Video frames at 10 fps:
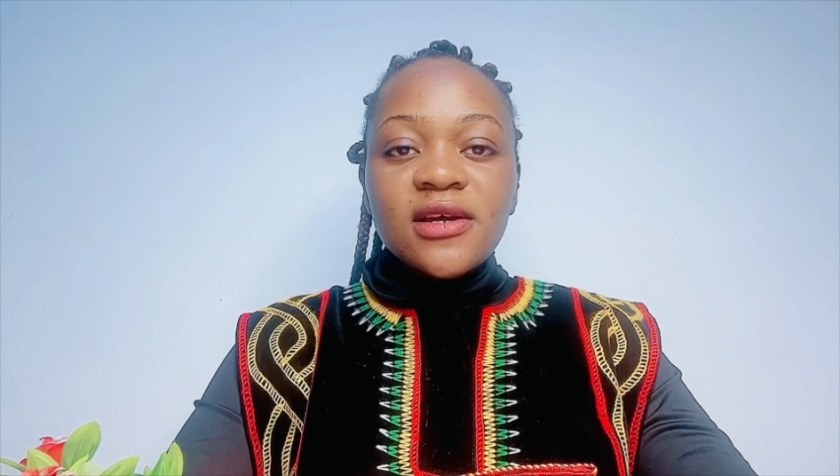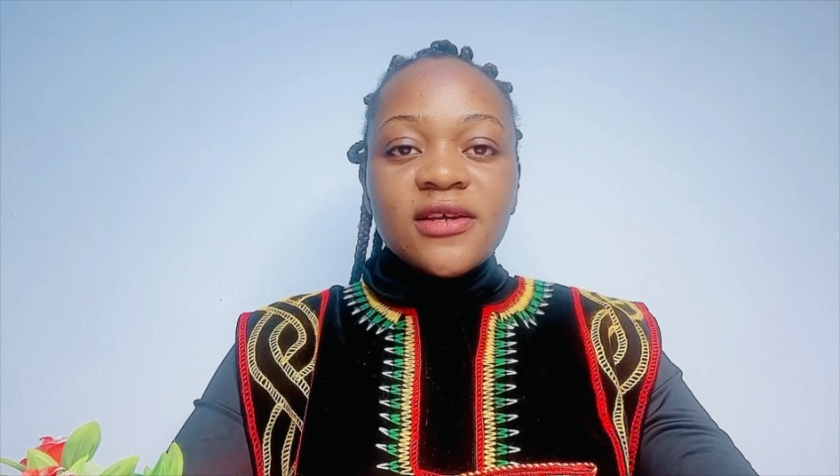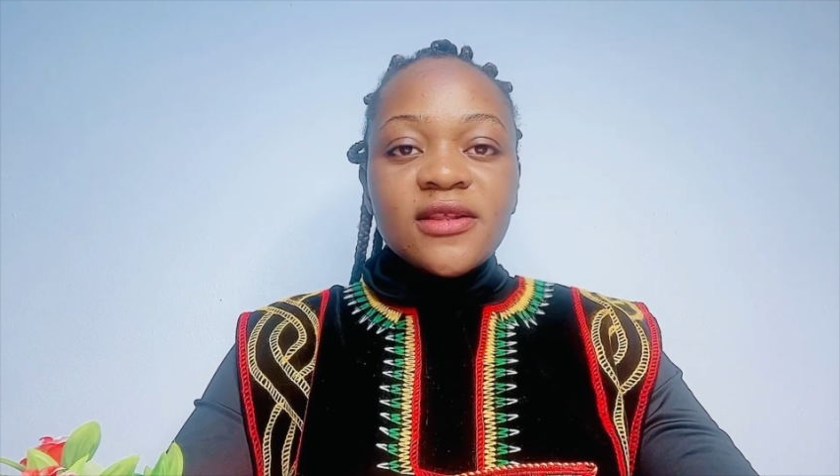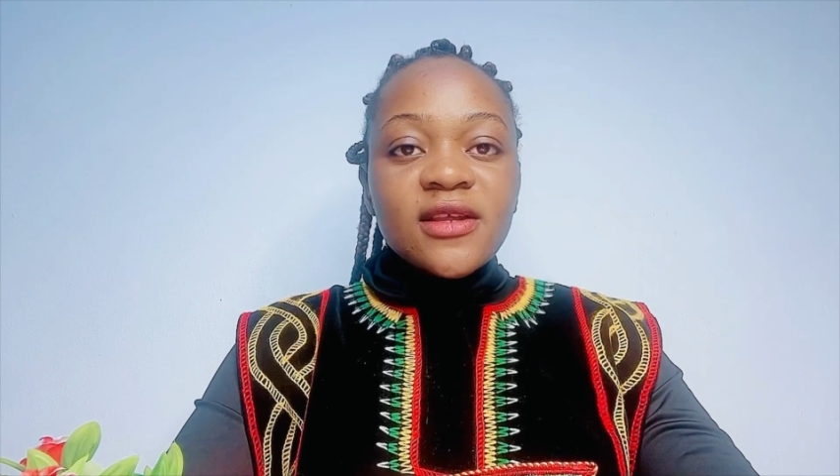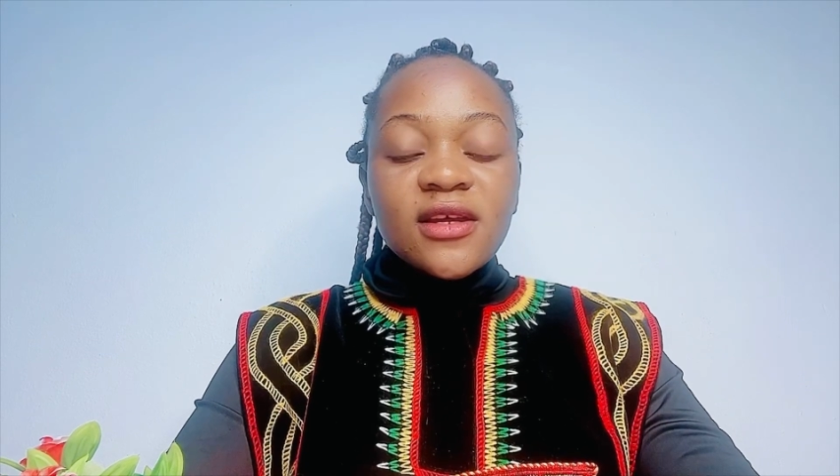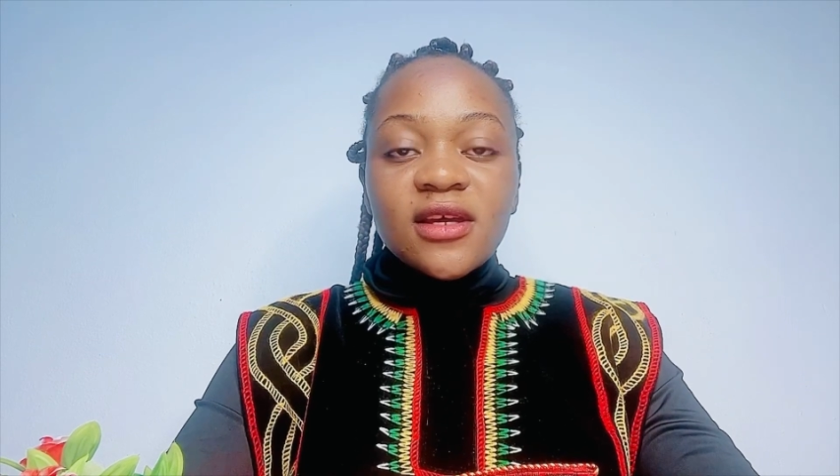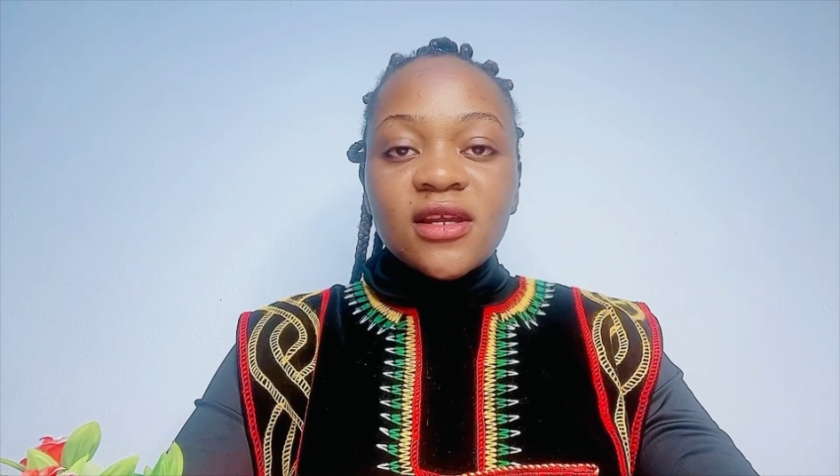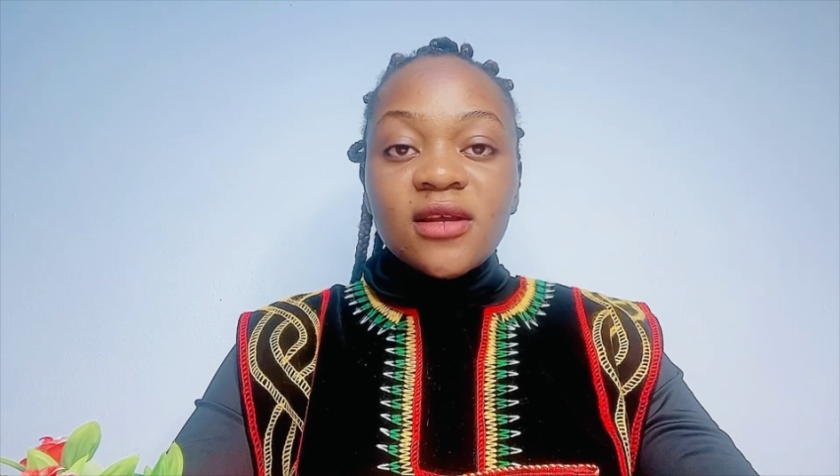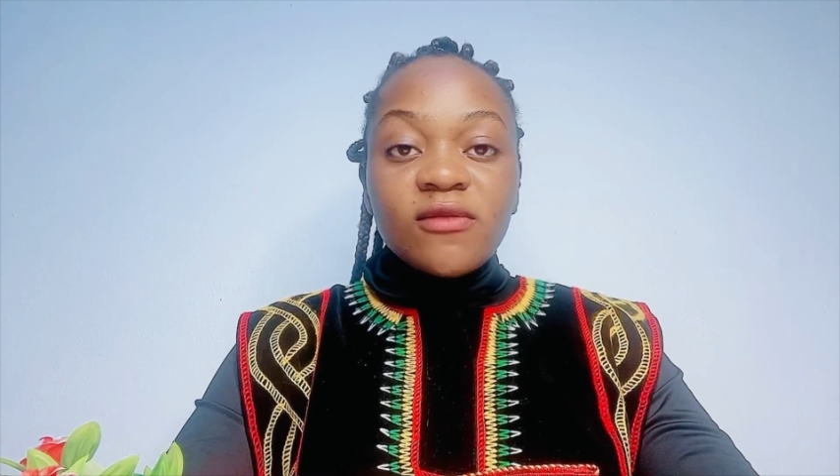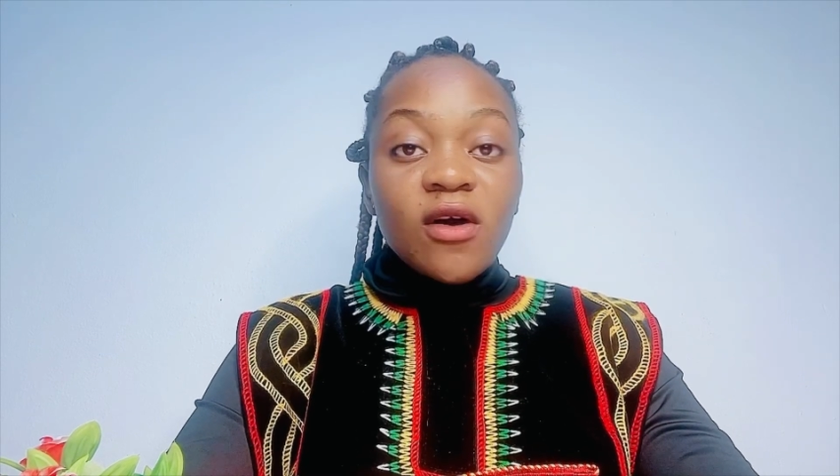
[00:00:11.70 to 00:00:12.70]

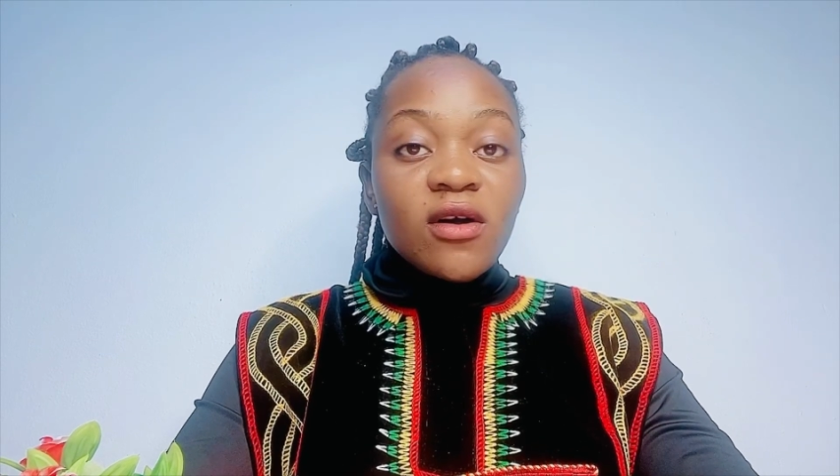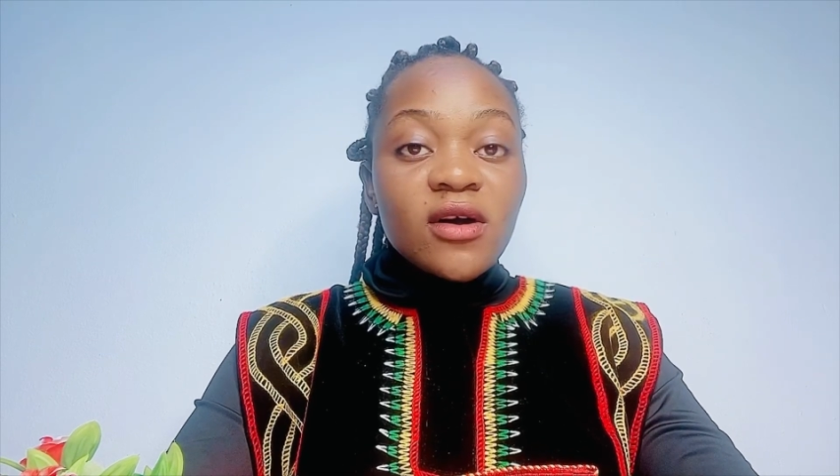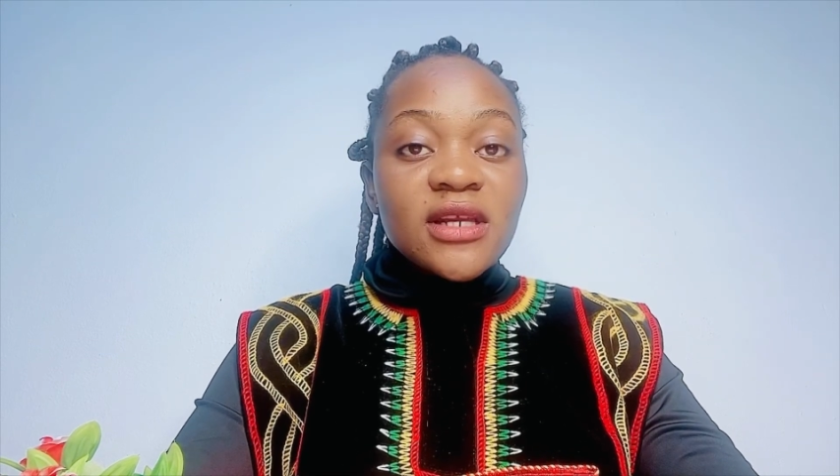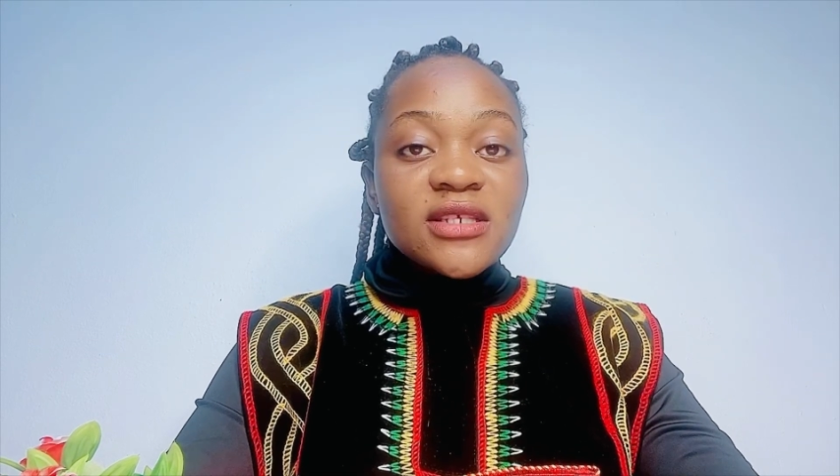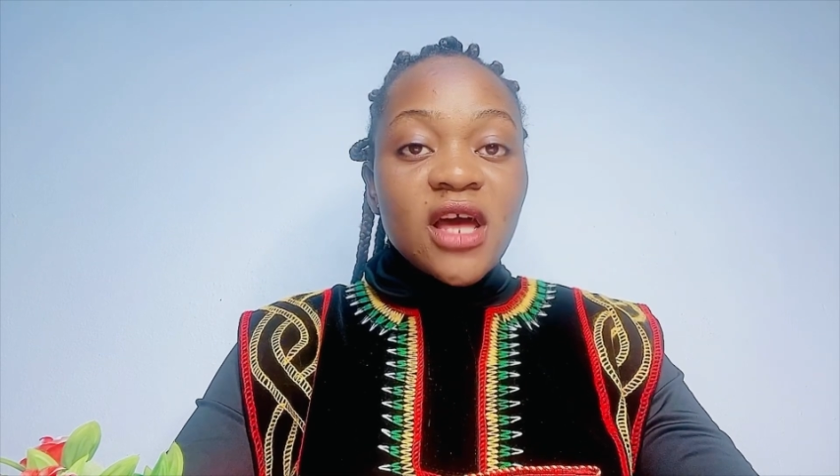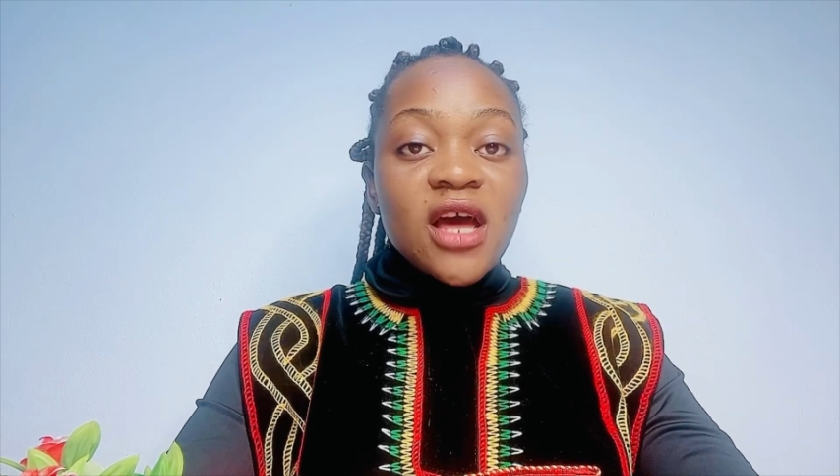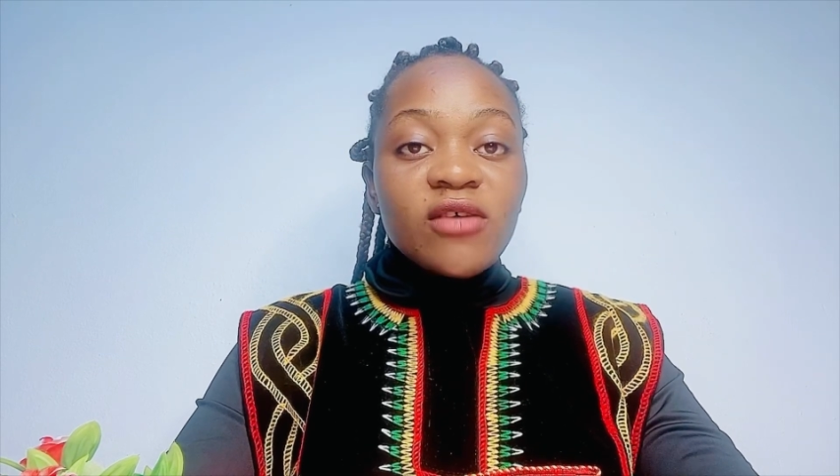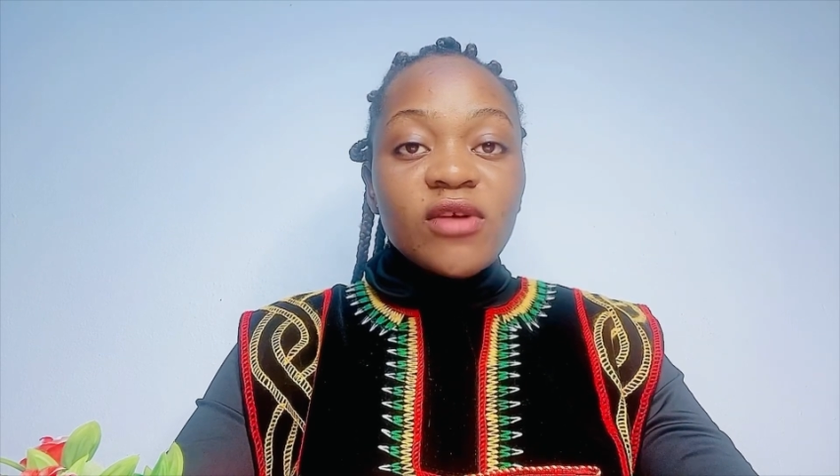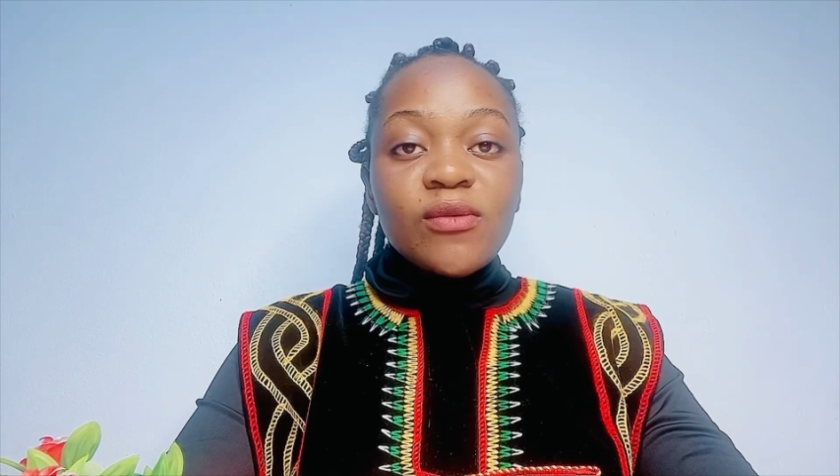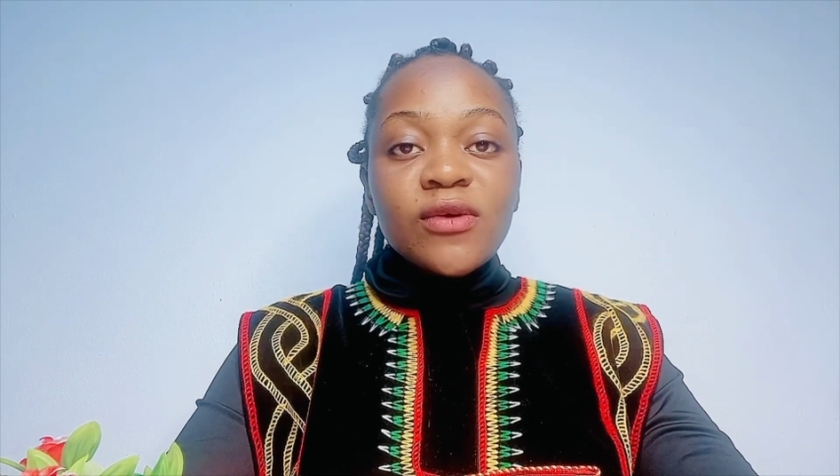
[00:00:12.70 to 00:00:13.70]
thinking if God is
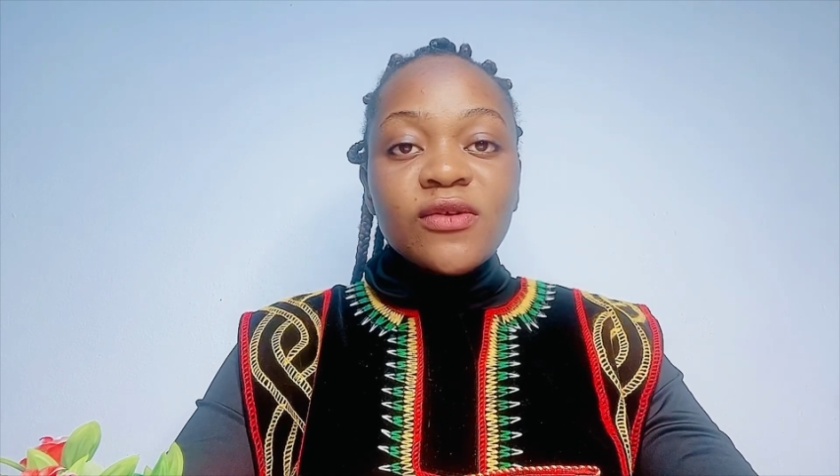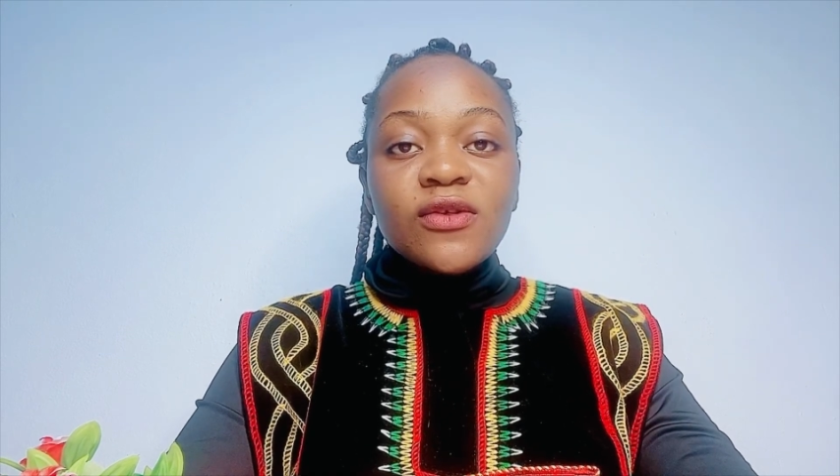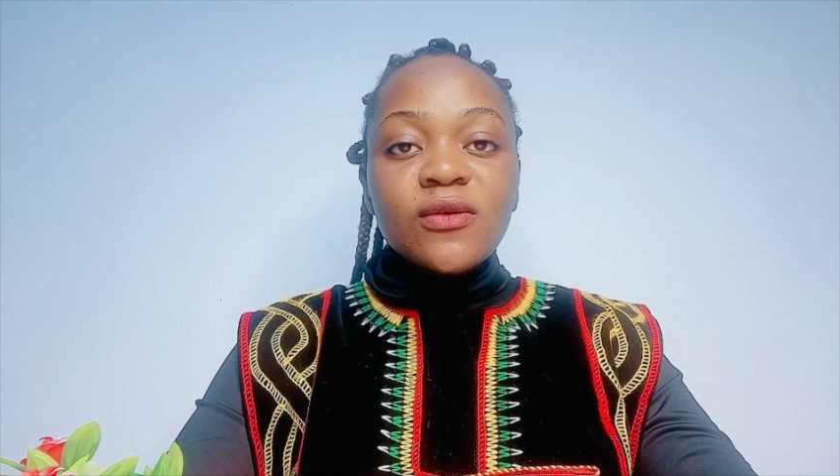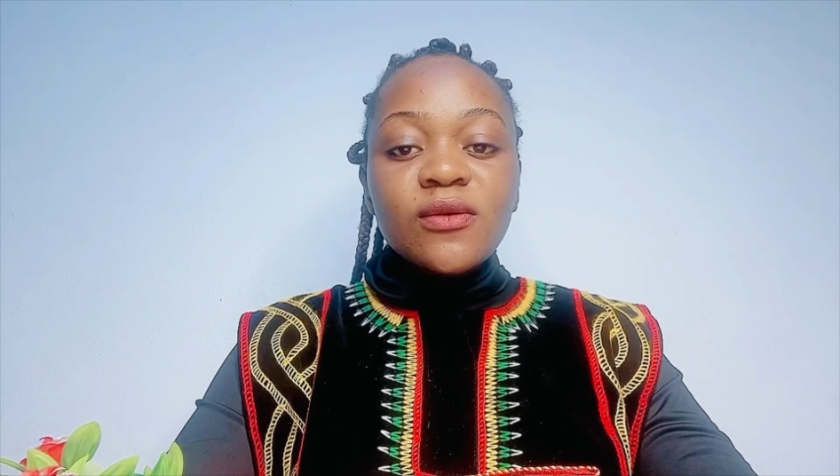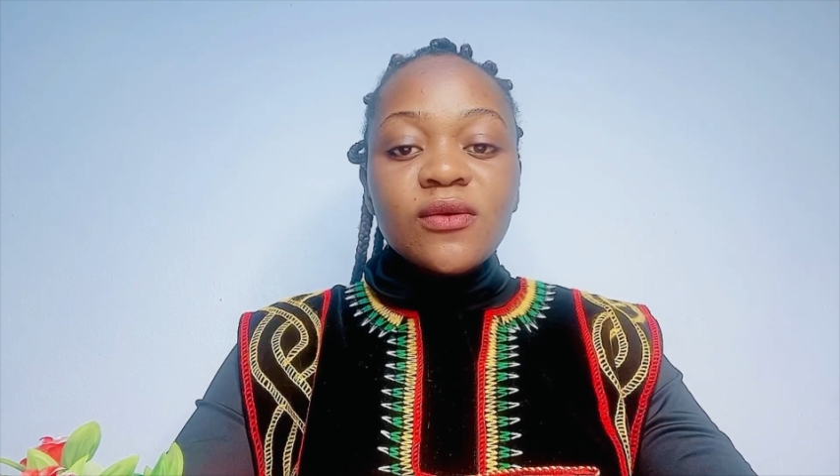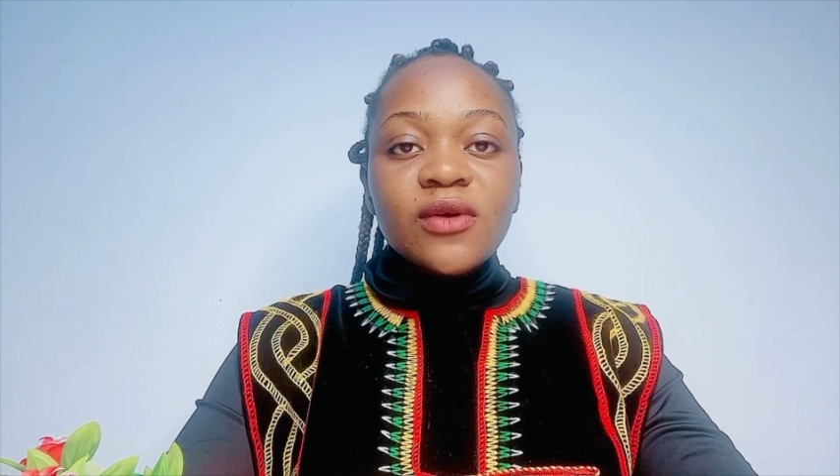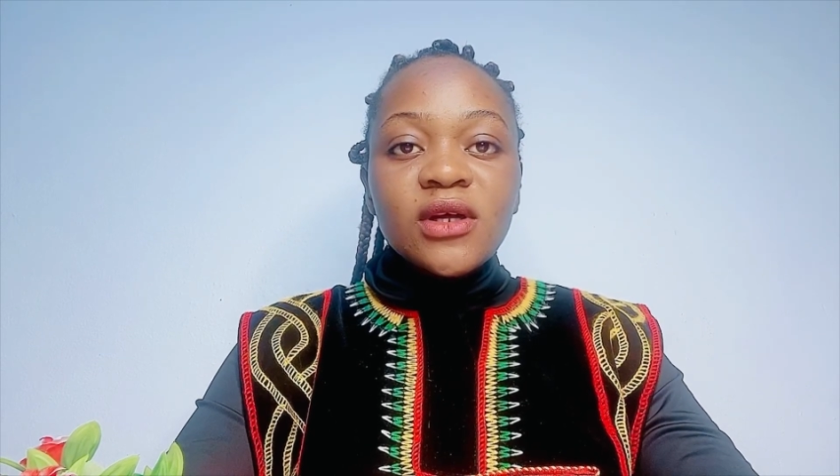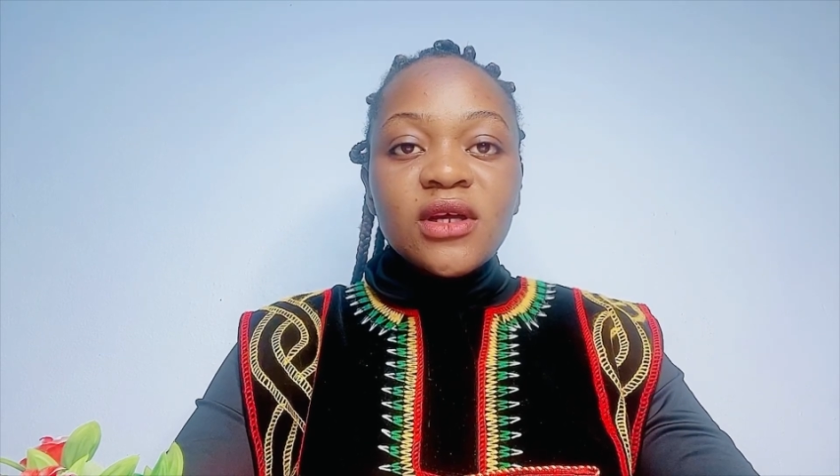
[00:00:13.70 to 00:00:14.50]
angry with you,